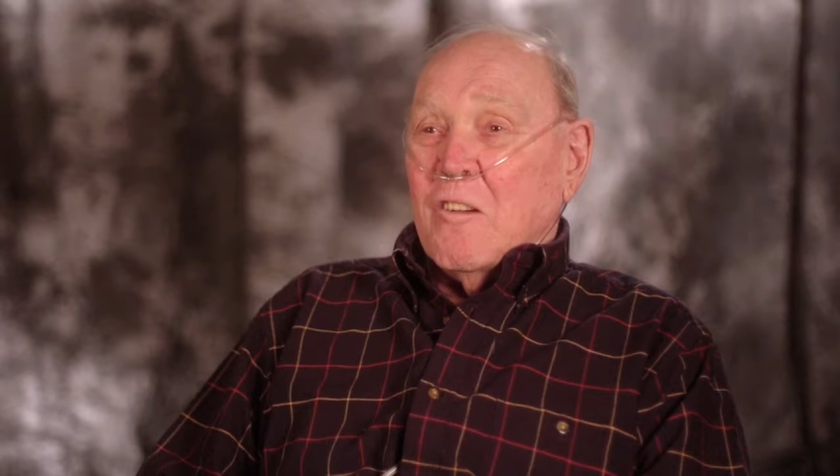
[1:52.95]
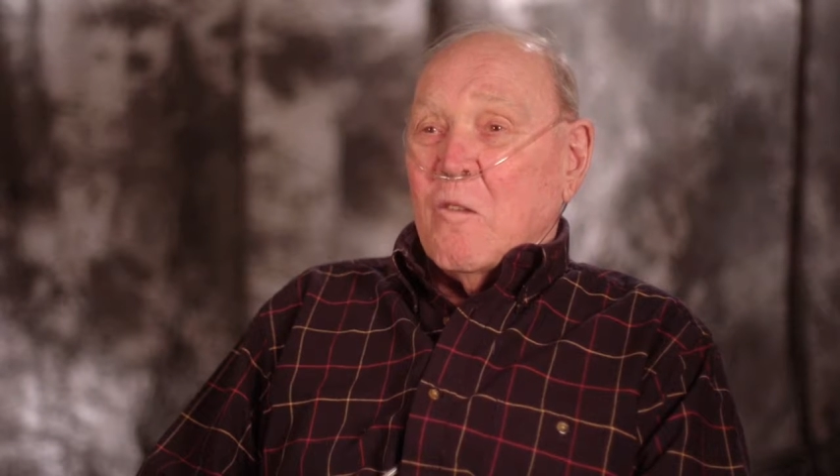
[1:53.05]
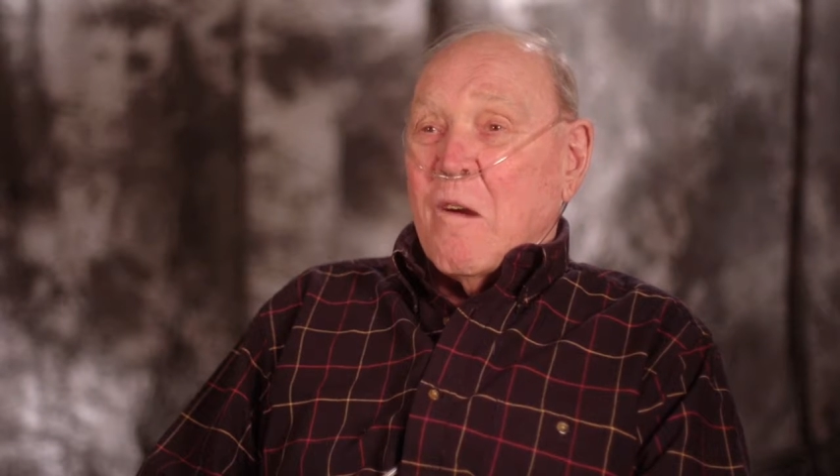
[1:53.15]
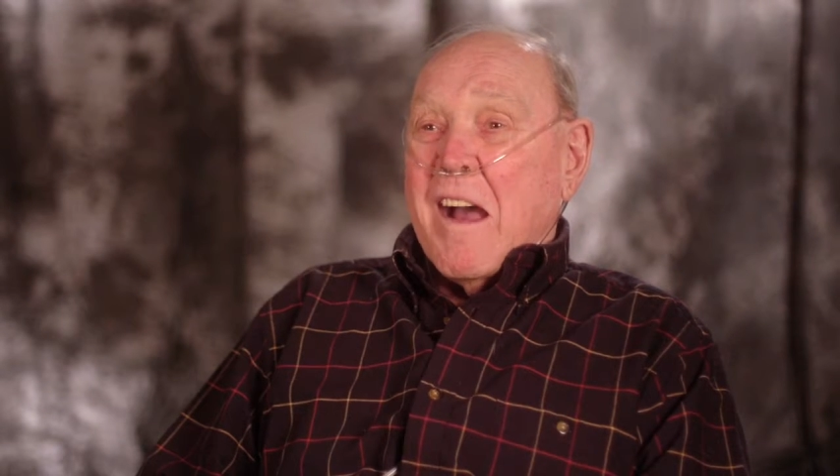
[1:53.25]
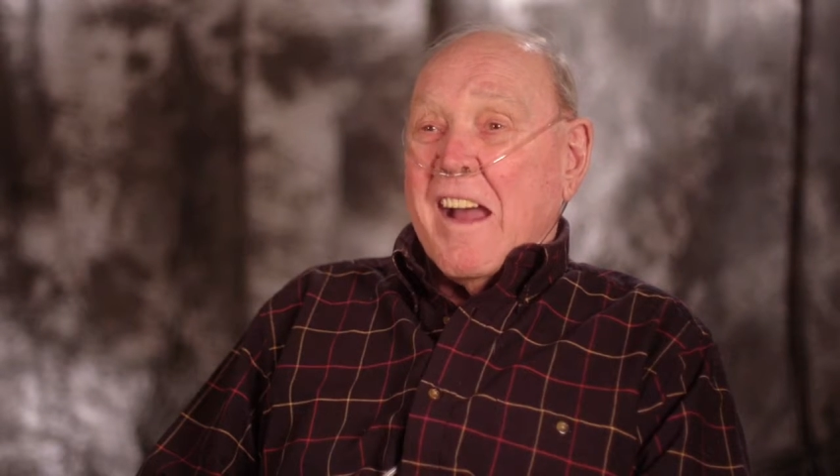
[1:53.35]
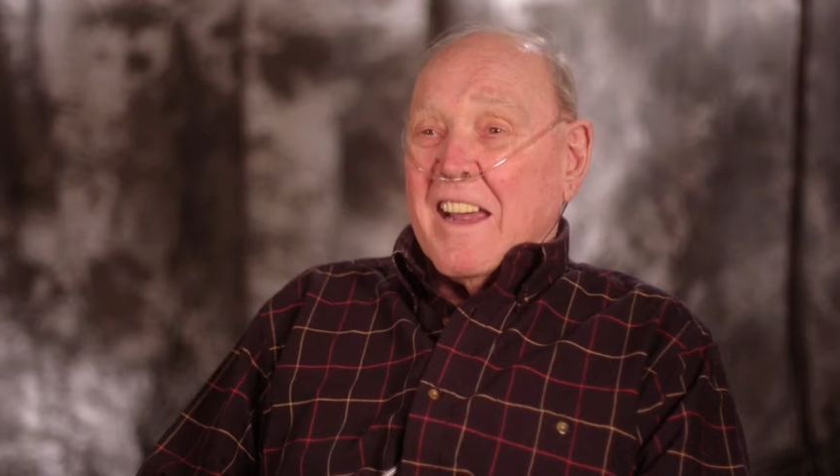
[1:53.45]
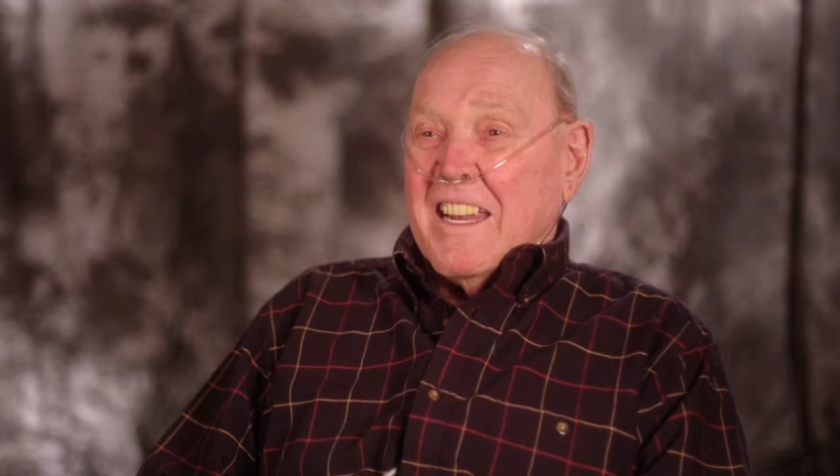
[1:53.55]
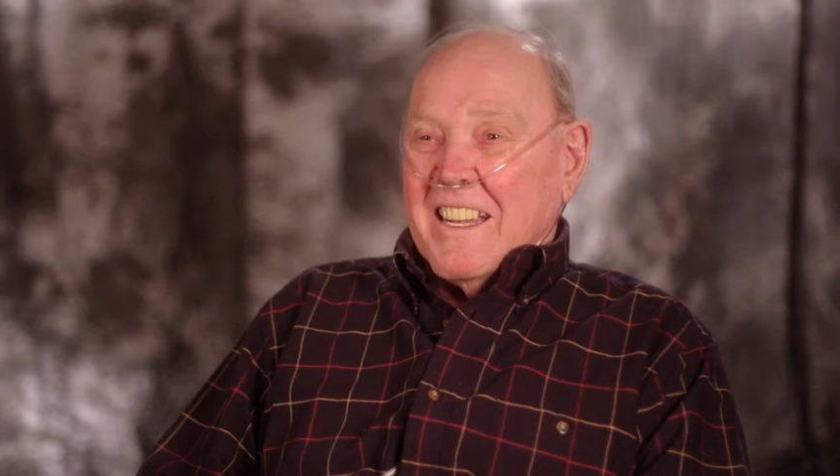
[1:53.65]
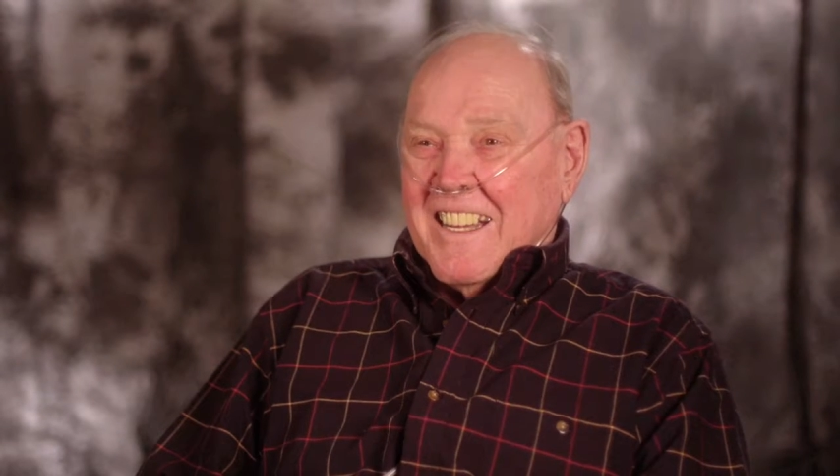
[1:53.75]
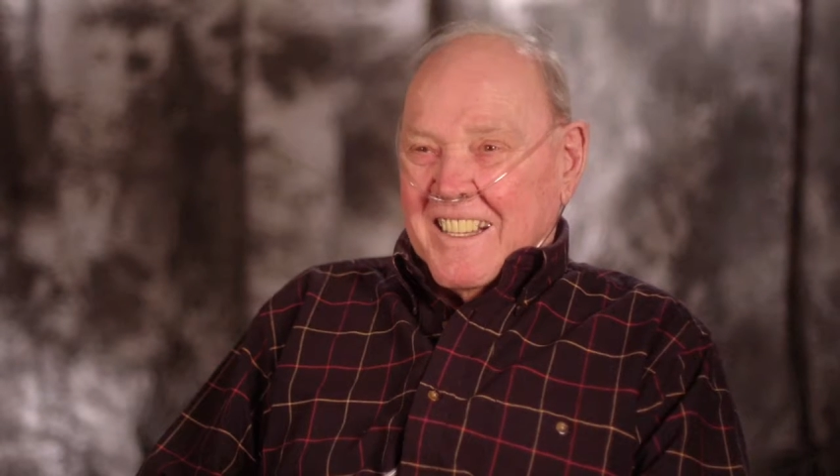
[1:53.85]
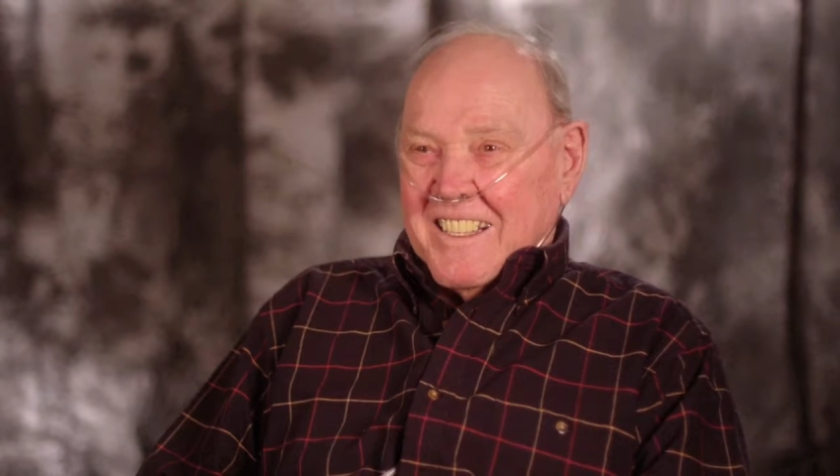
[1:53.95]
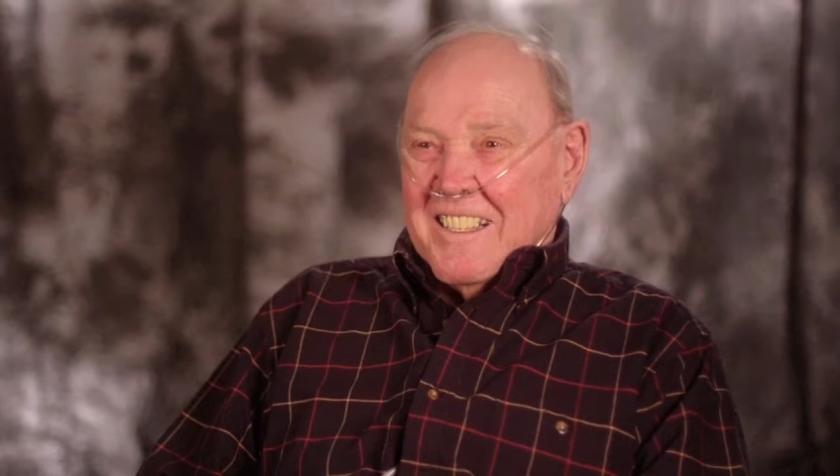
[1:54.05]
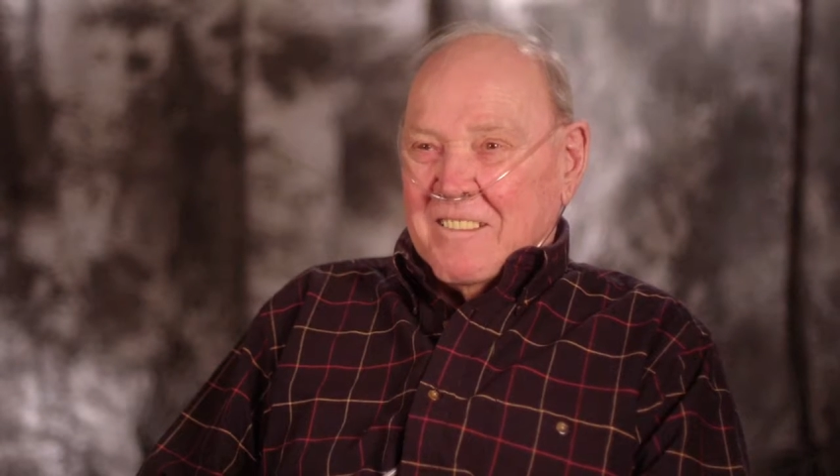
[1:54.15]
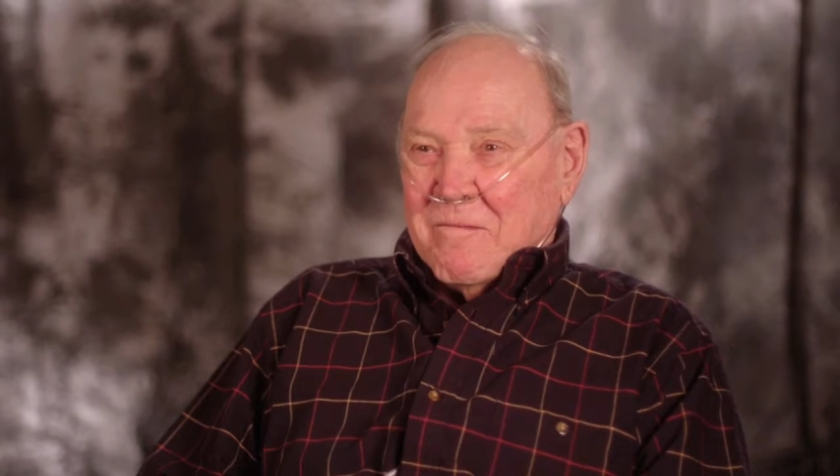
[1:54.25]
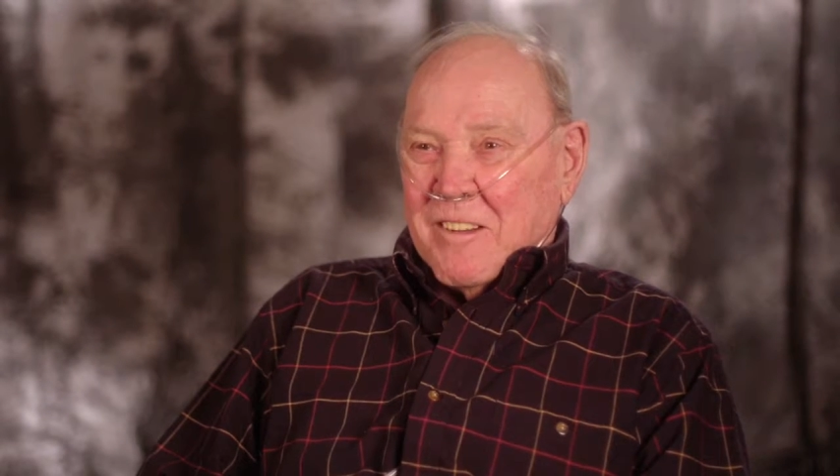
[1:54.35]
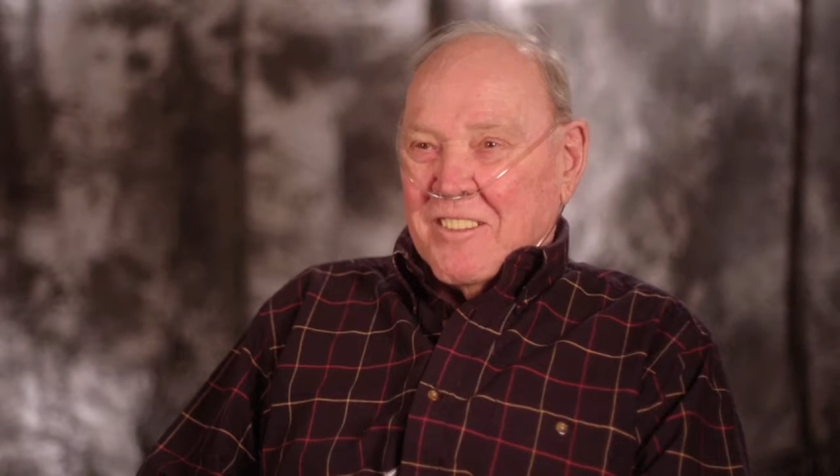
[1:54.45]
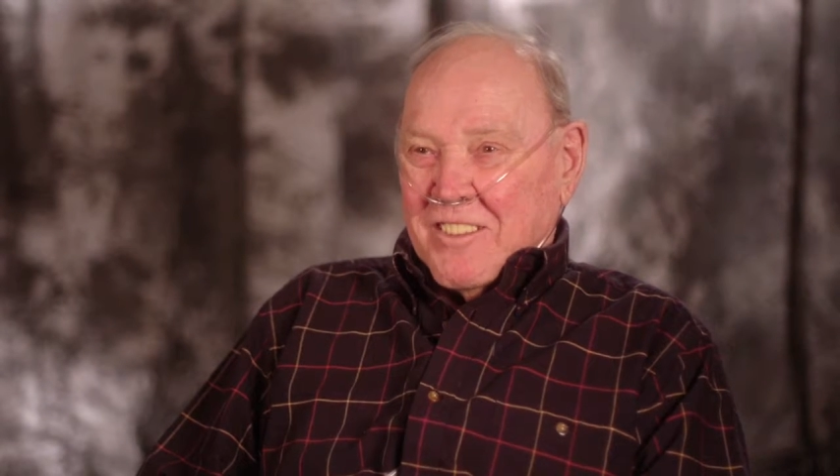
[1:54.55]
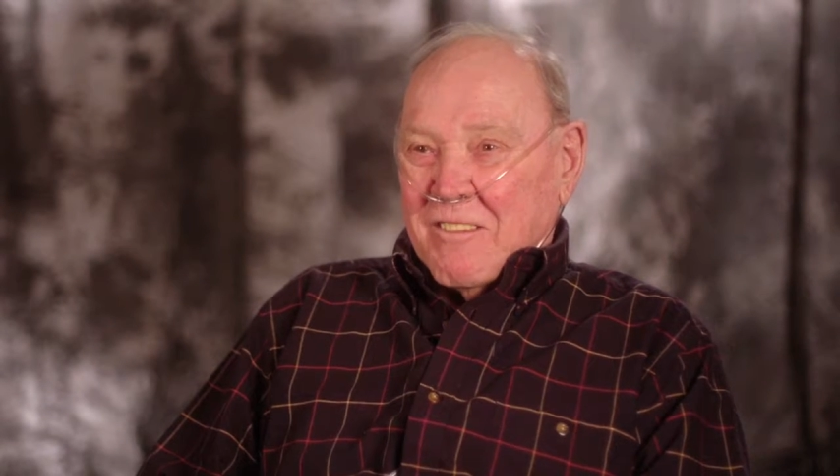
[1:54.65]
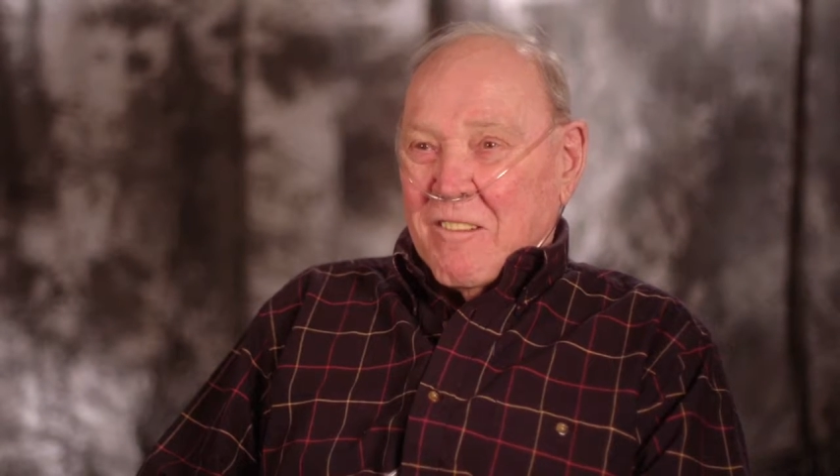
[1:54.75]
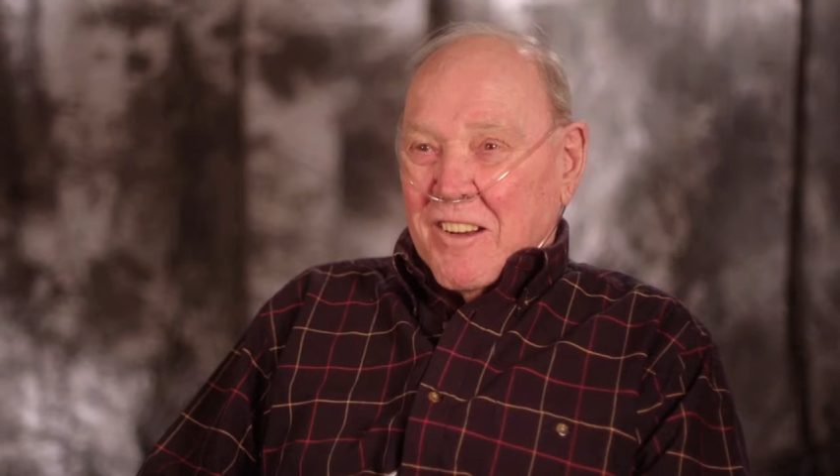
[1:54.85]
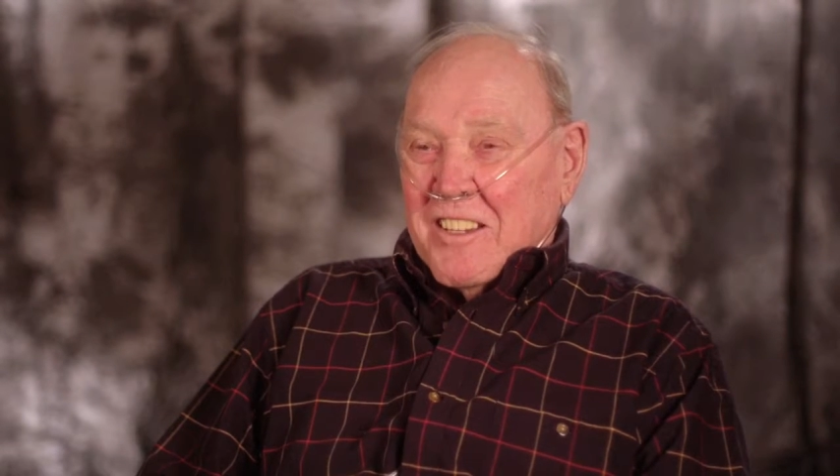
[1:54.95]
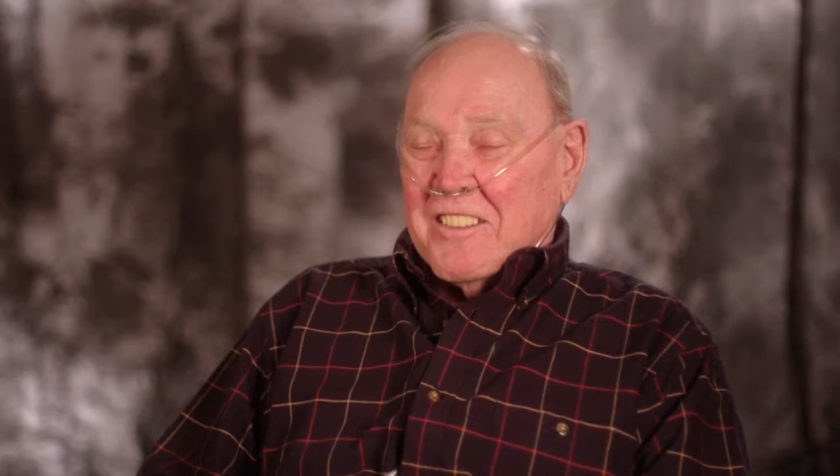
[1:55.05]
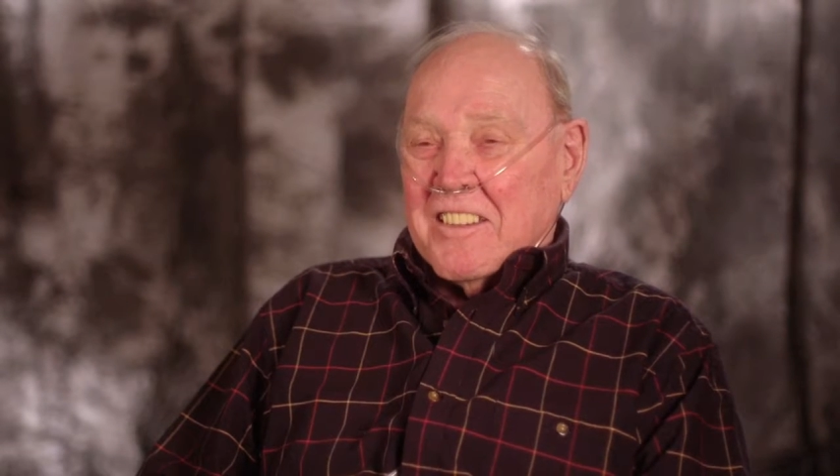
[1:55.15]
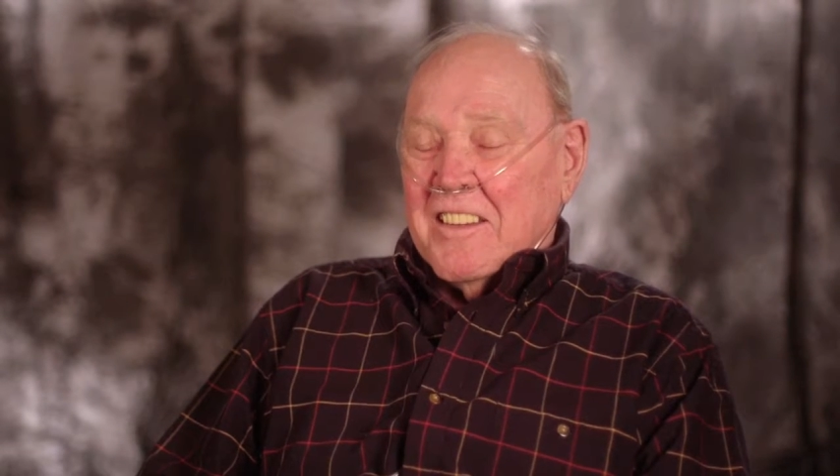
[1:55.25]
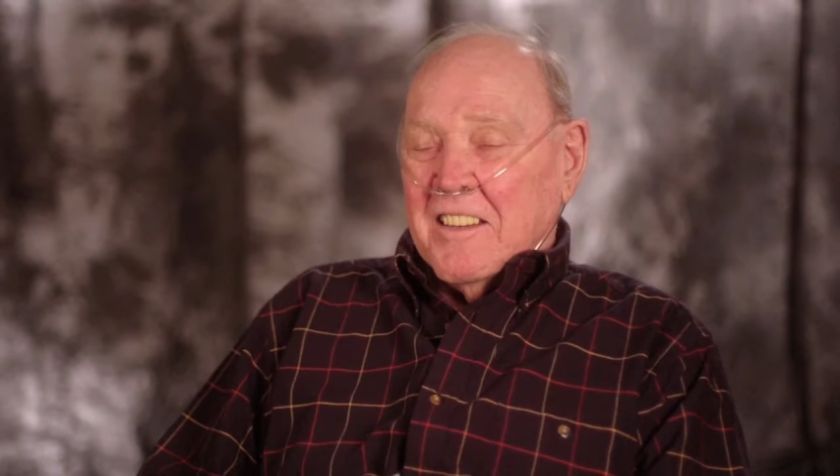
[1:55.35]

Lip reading: why, but she was.